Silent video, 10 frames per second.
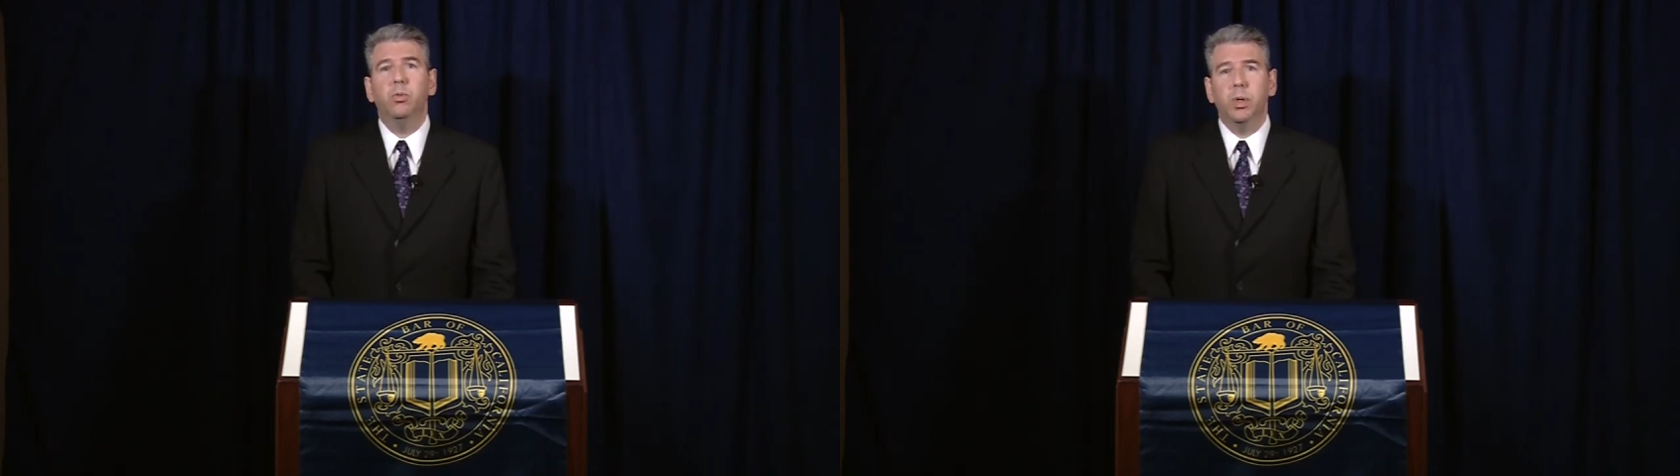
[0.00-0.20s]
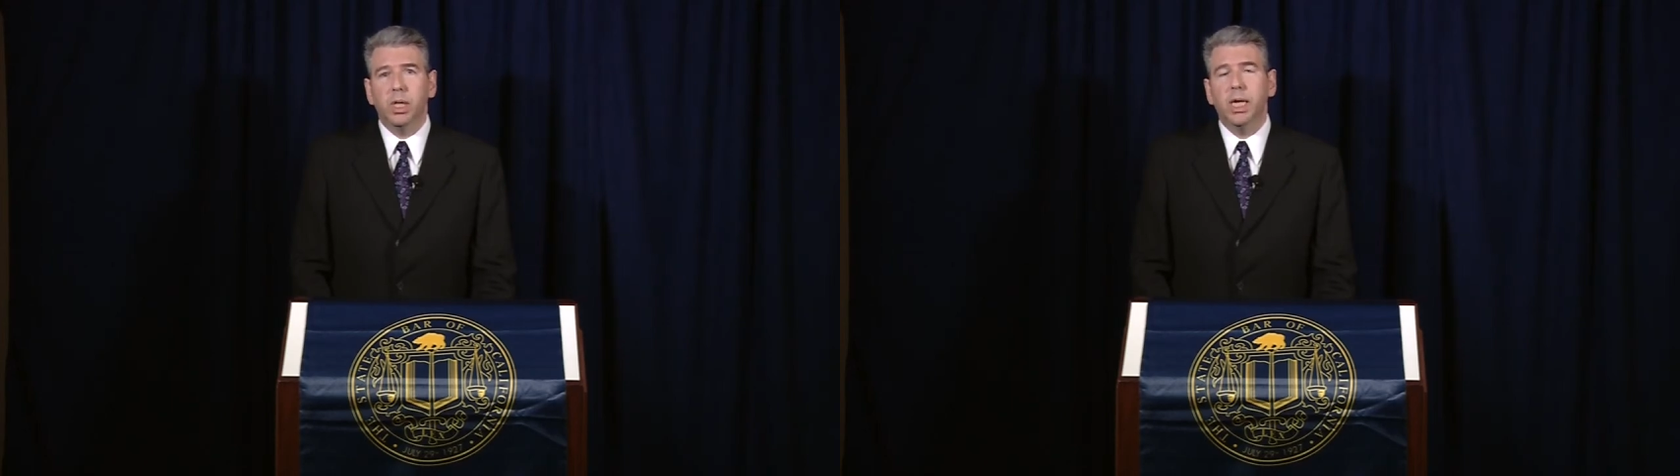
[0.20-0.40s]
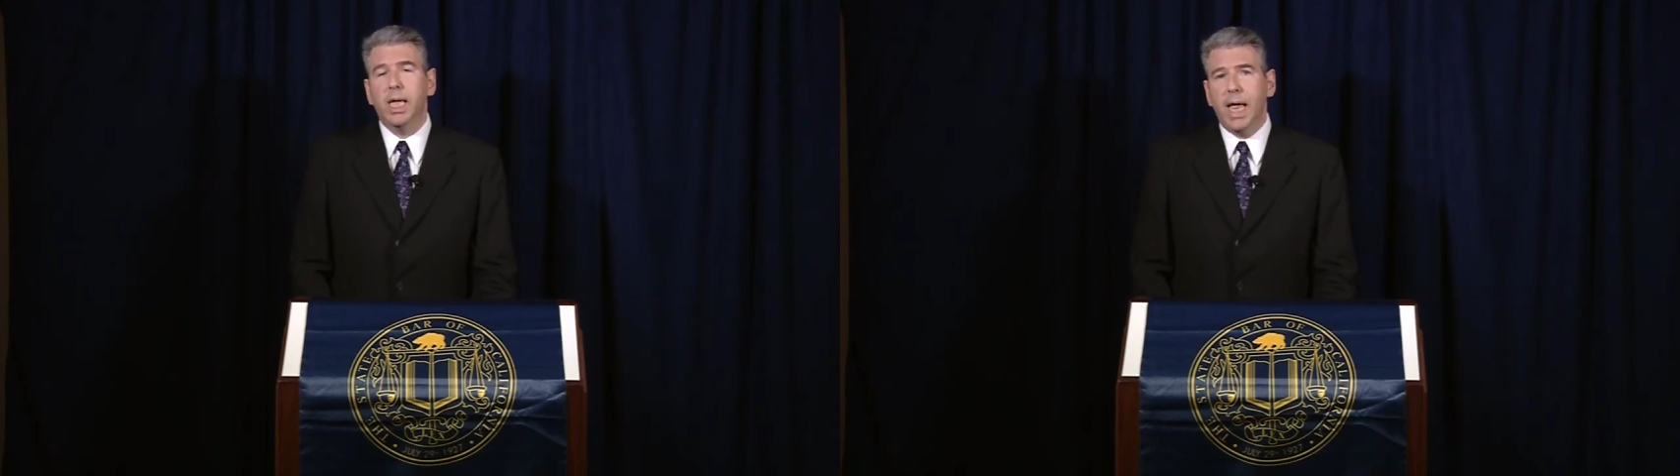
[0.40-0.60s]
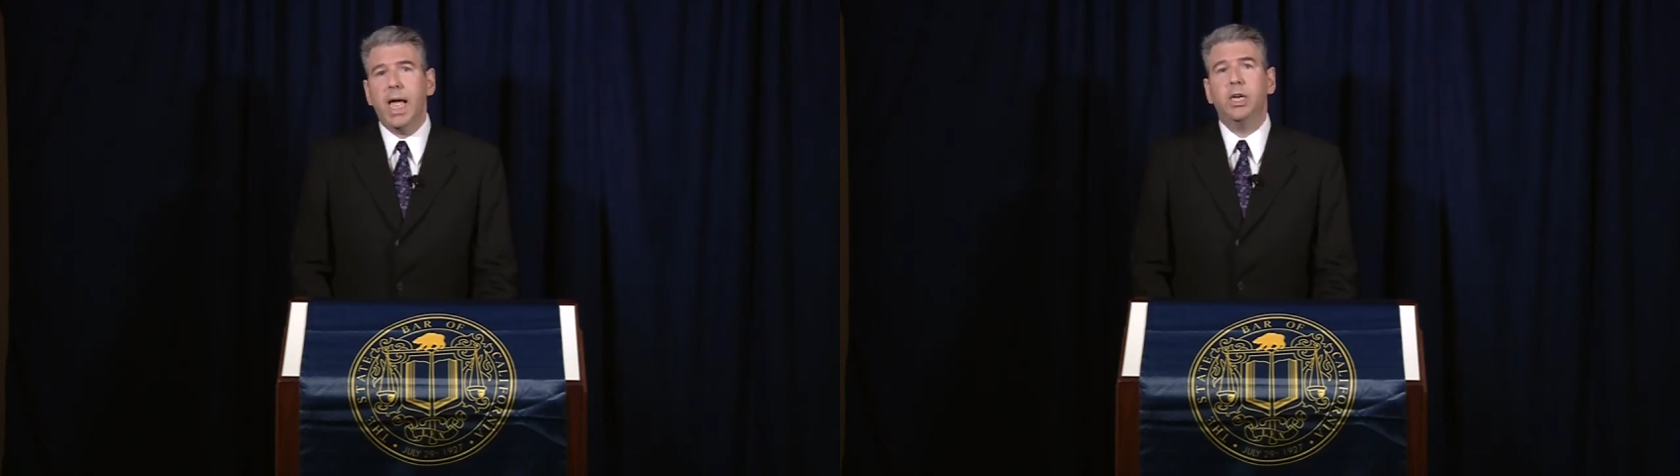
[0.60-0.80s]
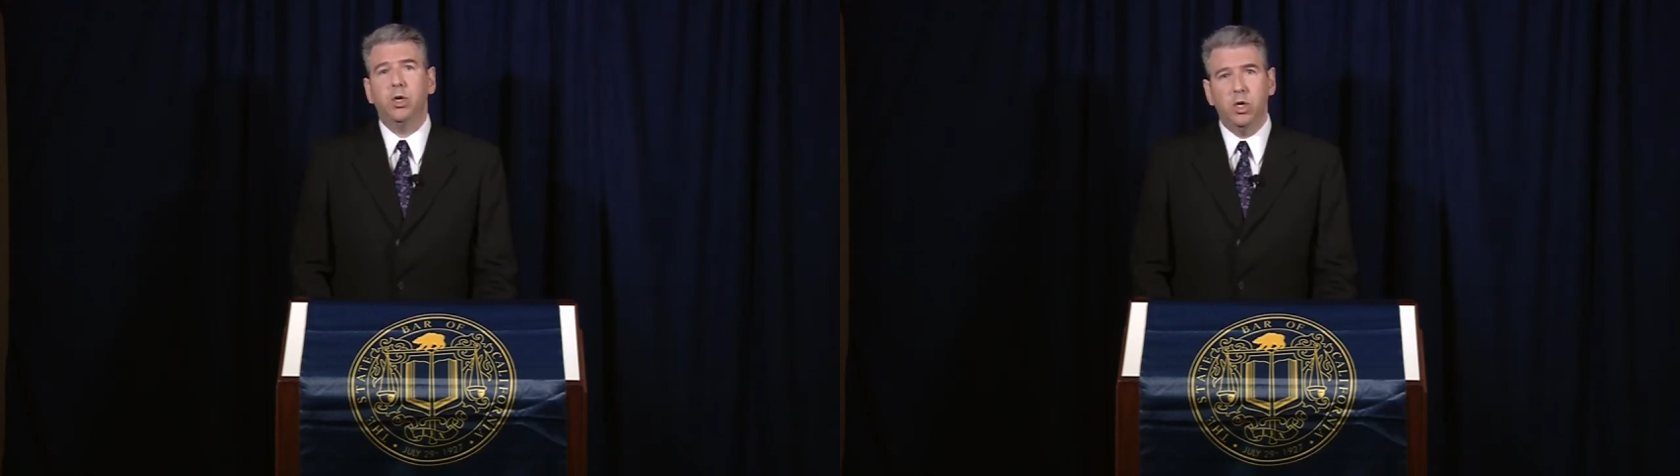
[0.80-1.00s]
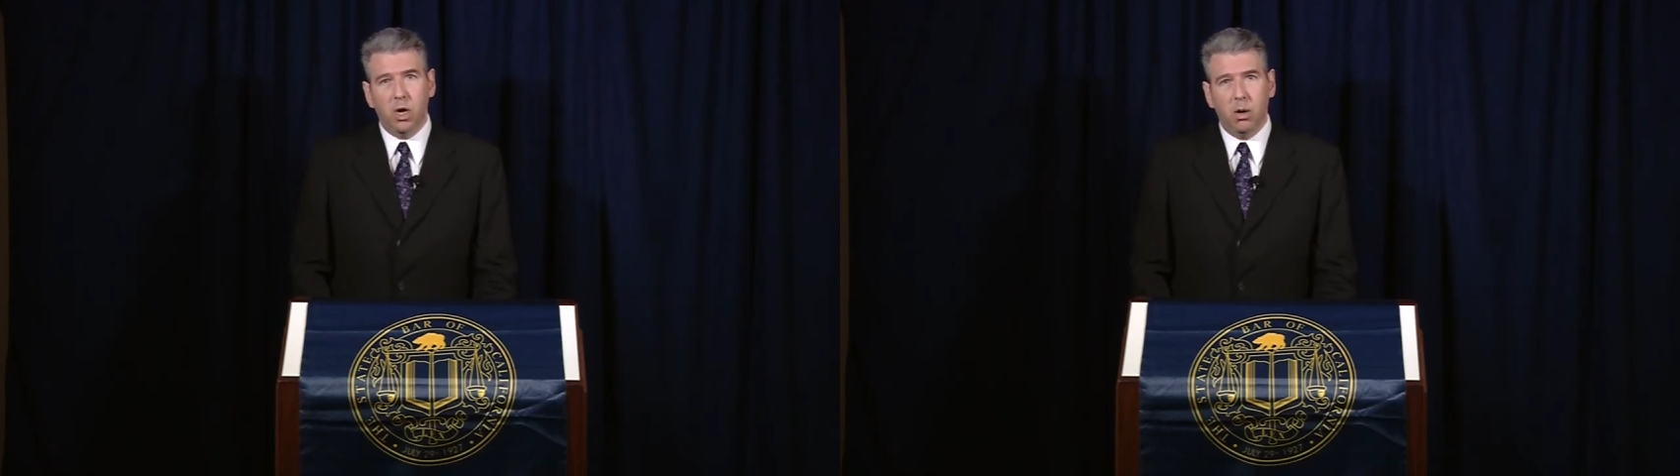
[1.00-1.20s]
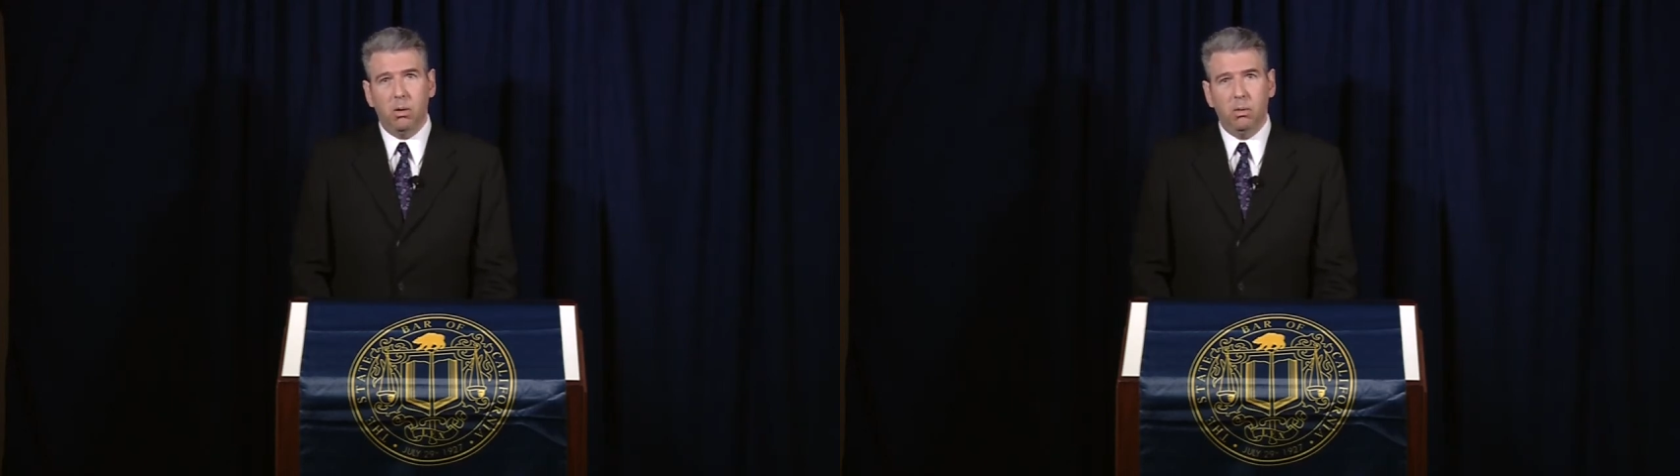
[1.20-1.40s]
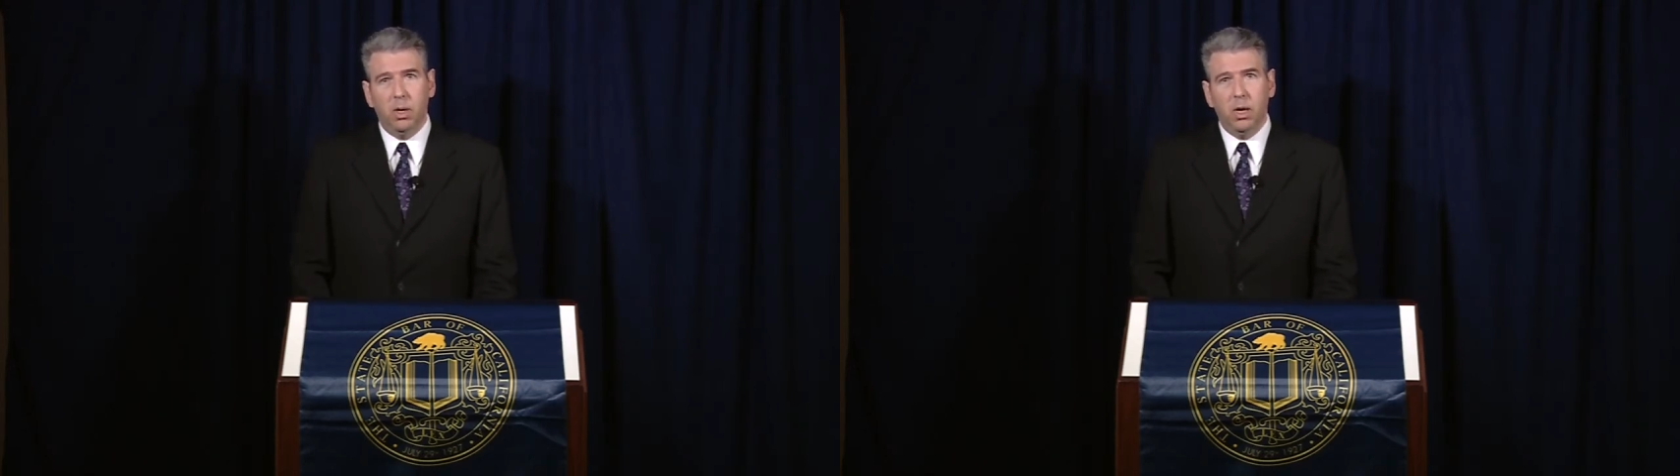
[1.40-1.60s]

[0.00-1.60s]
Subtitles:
really can't know.